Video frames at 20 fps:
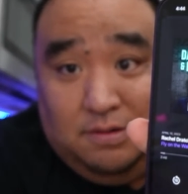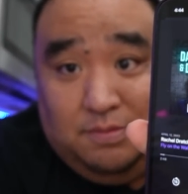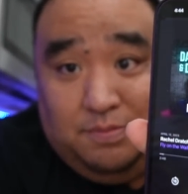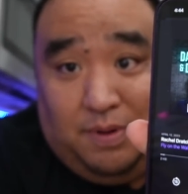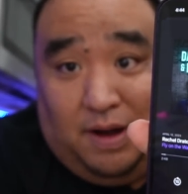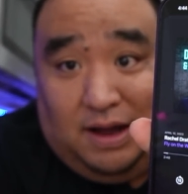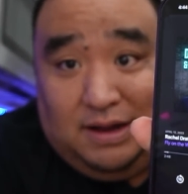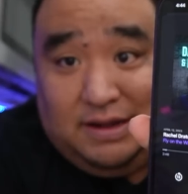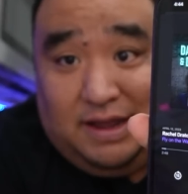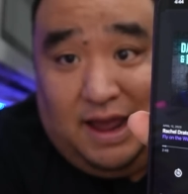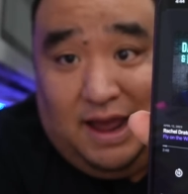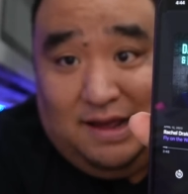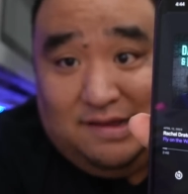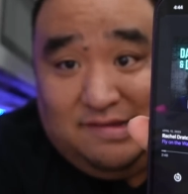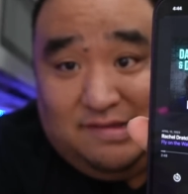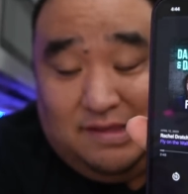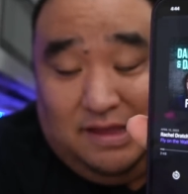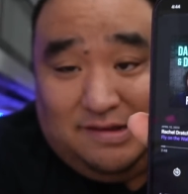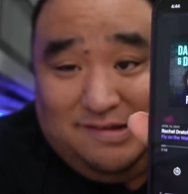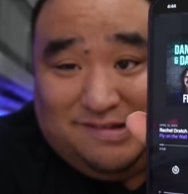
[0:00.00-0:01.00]

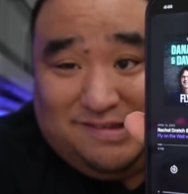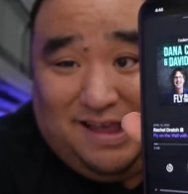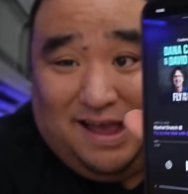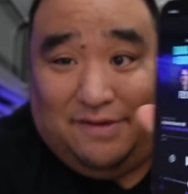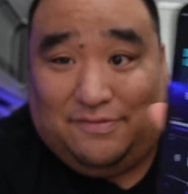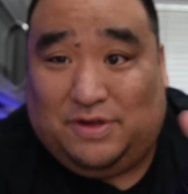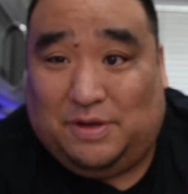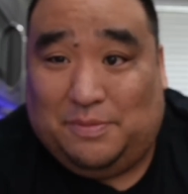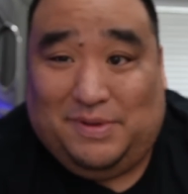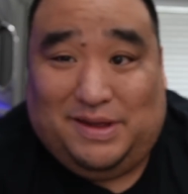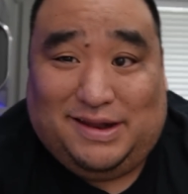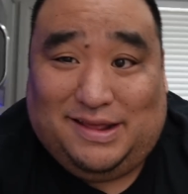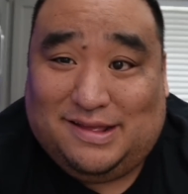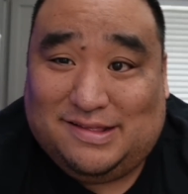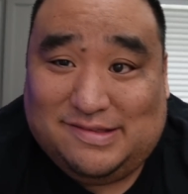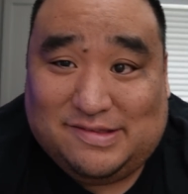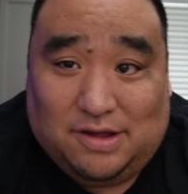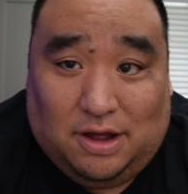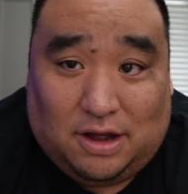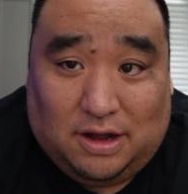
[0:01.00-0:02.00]
podcast and they just have
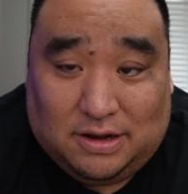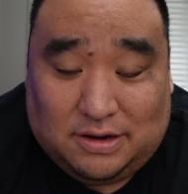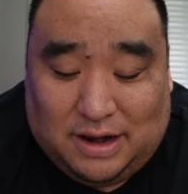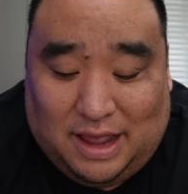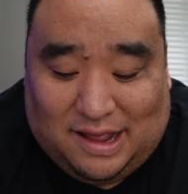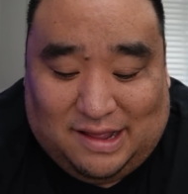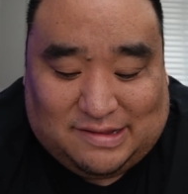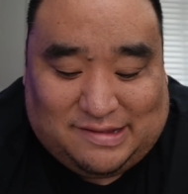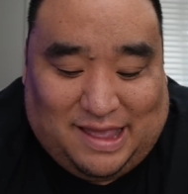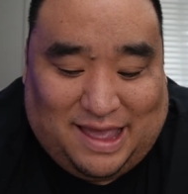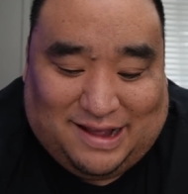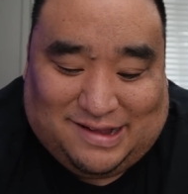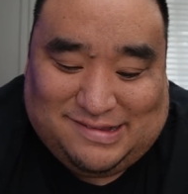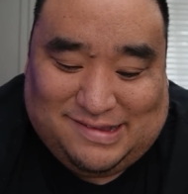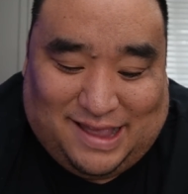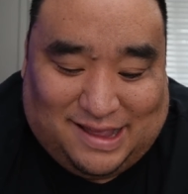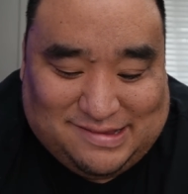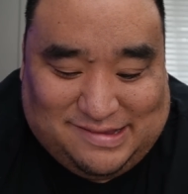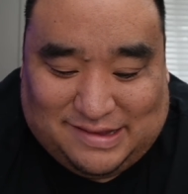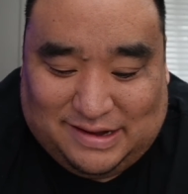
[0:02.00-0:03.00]
comedians on uh,
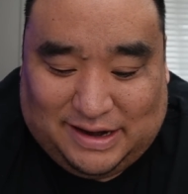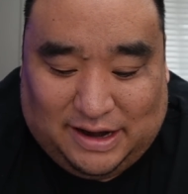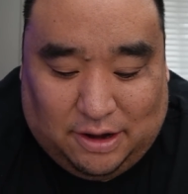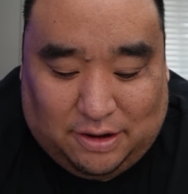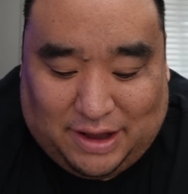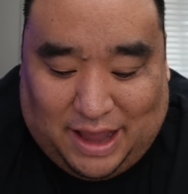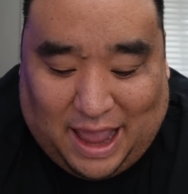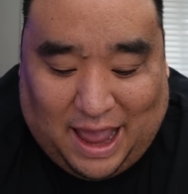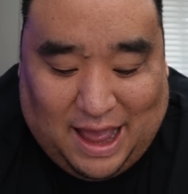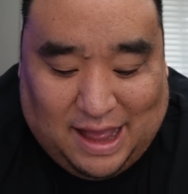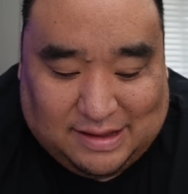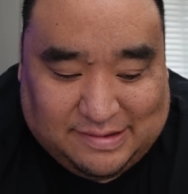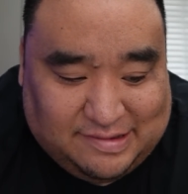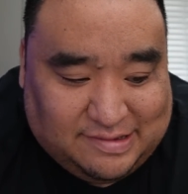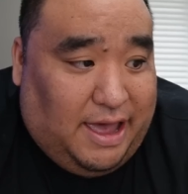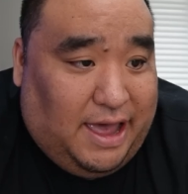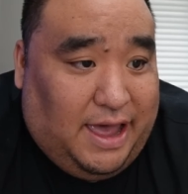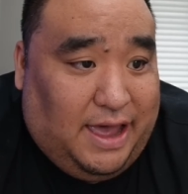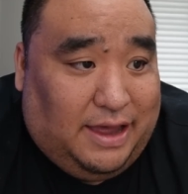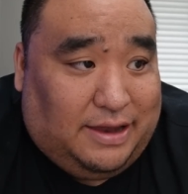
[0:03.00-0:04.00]
XSNL cast
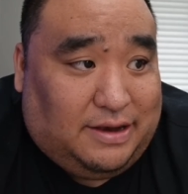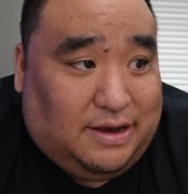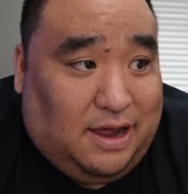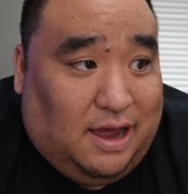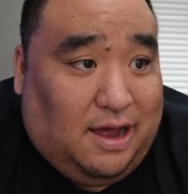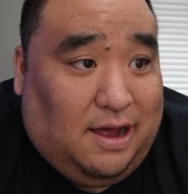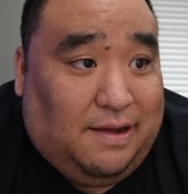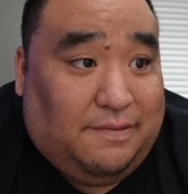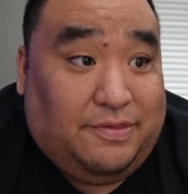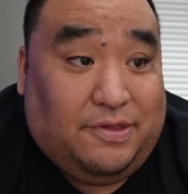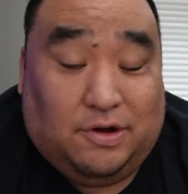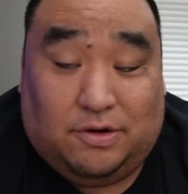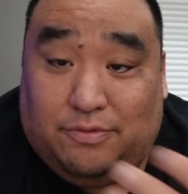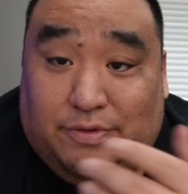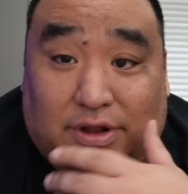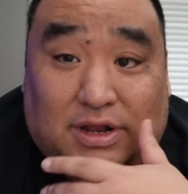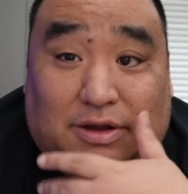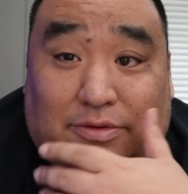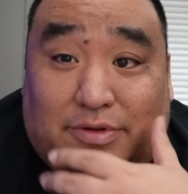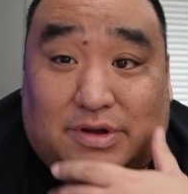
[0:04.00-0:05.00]
and uh, they're
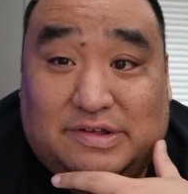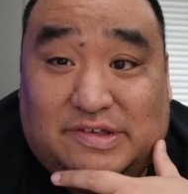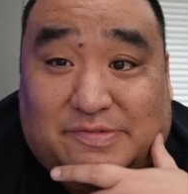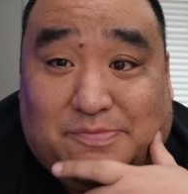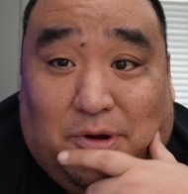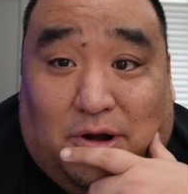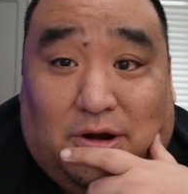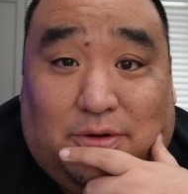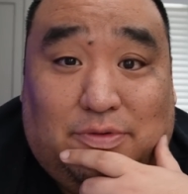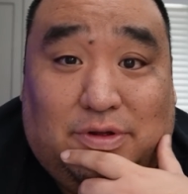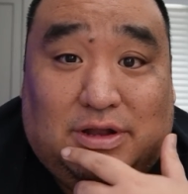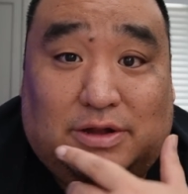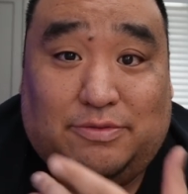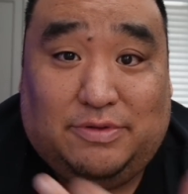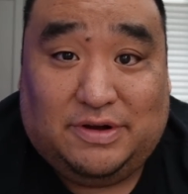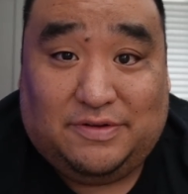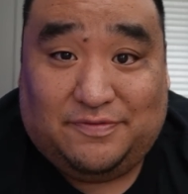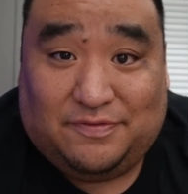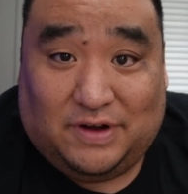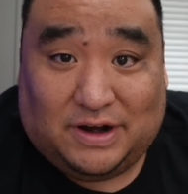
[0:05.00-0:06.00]
really really smart really
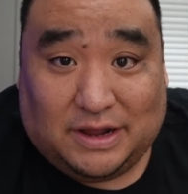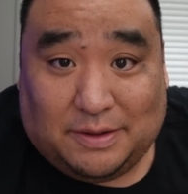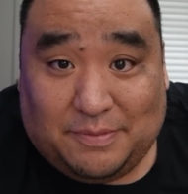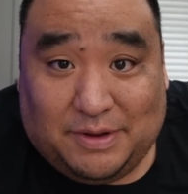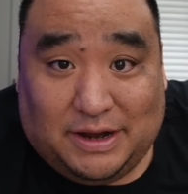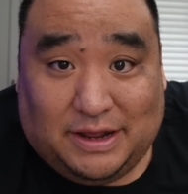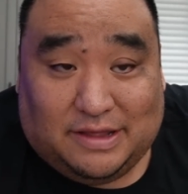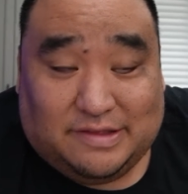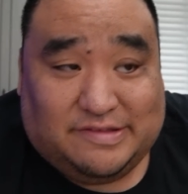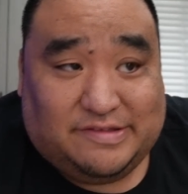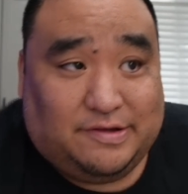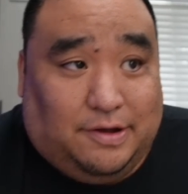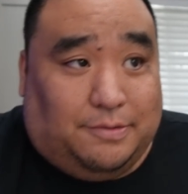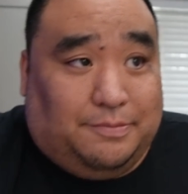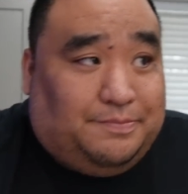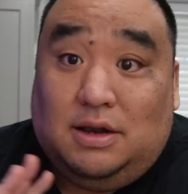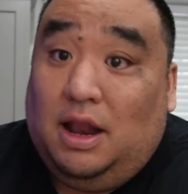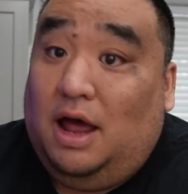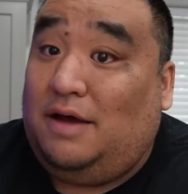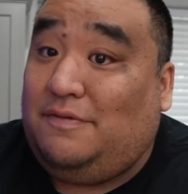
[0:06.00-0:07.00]
really funny comedians so
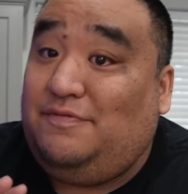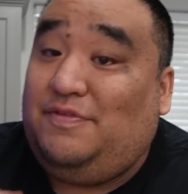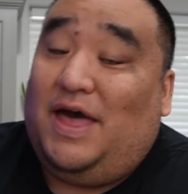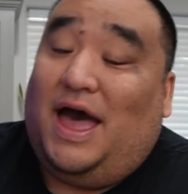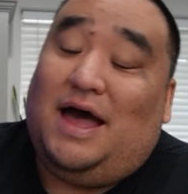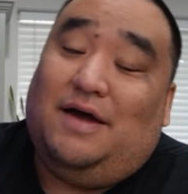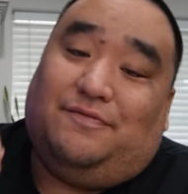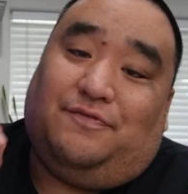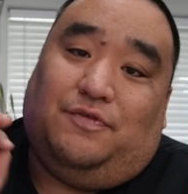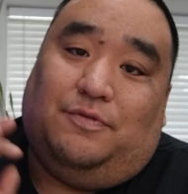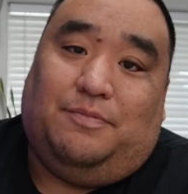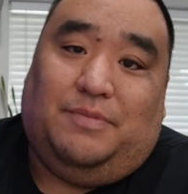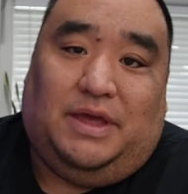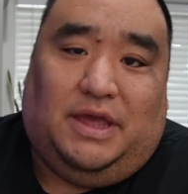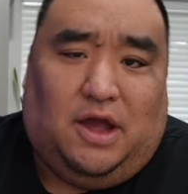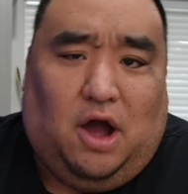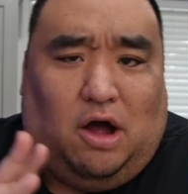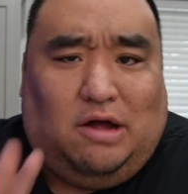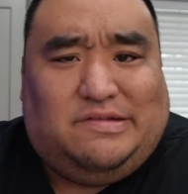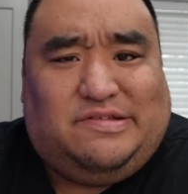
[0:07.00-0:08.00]
love that for
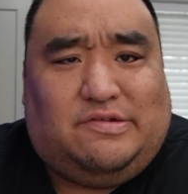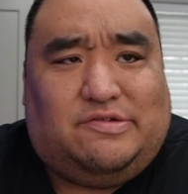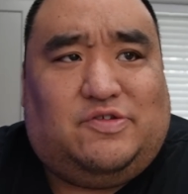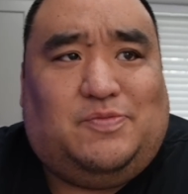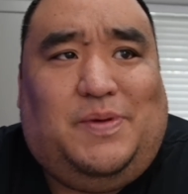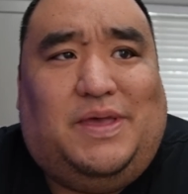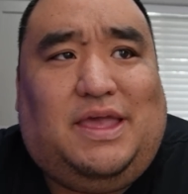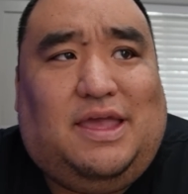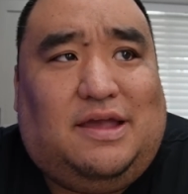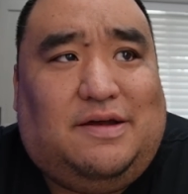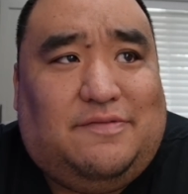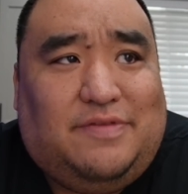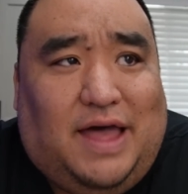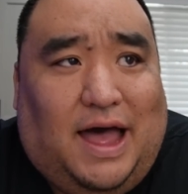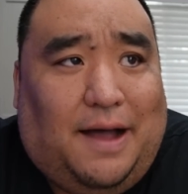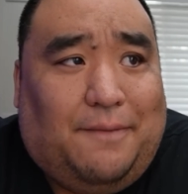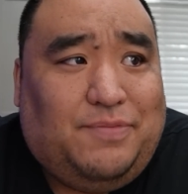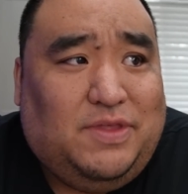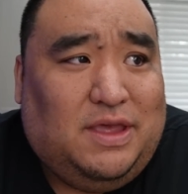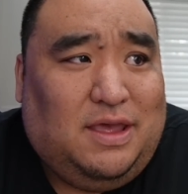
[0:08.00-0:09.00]
me also speaking of
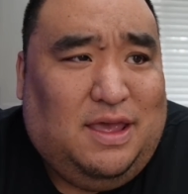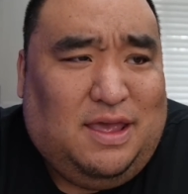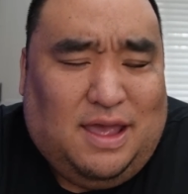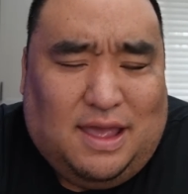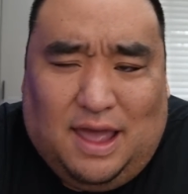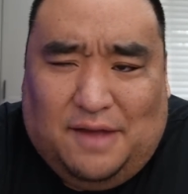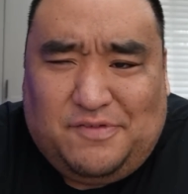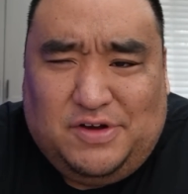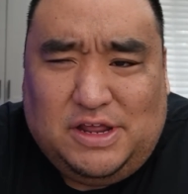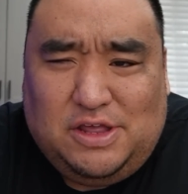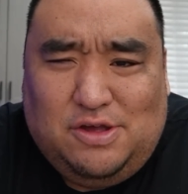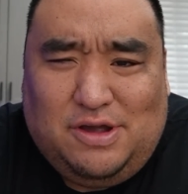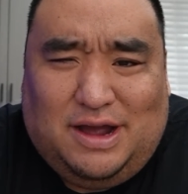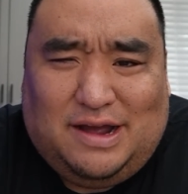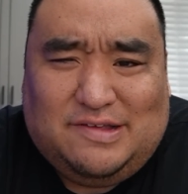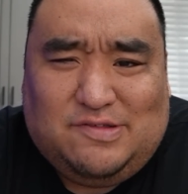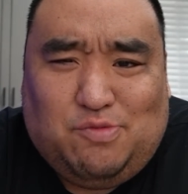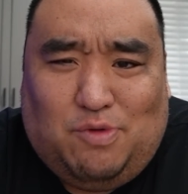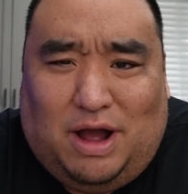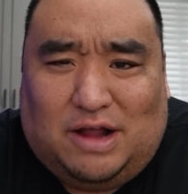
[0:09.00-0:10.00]
that have any of you
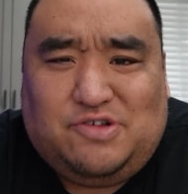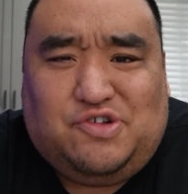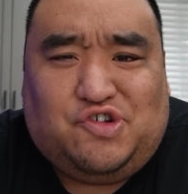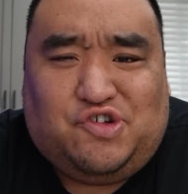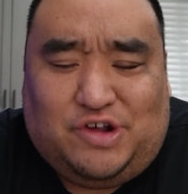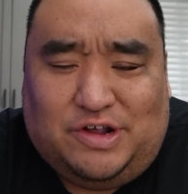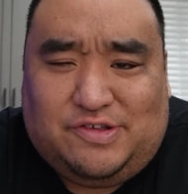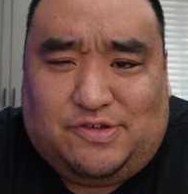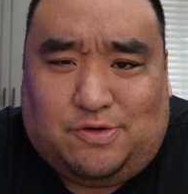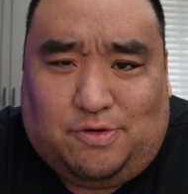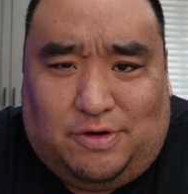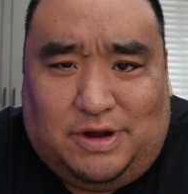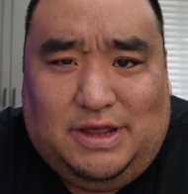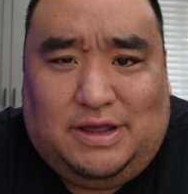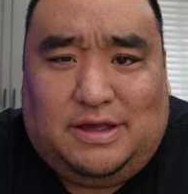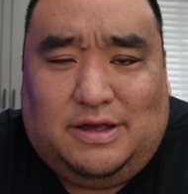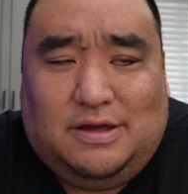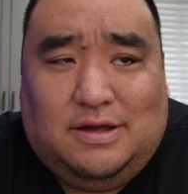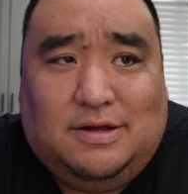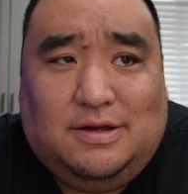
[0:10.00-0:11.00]
guys watched Schitt's Creek